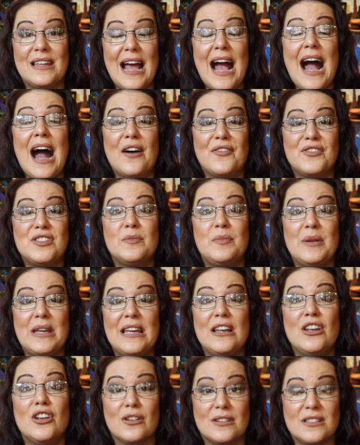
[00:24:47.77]
They have to
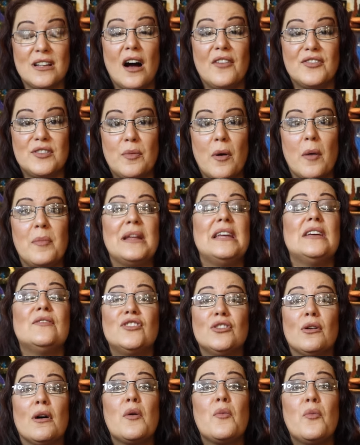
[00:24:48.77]
be looked after properly,
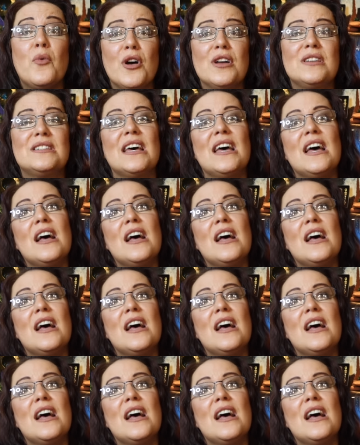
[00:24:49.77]
even though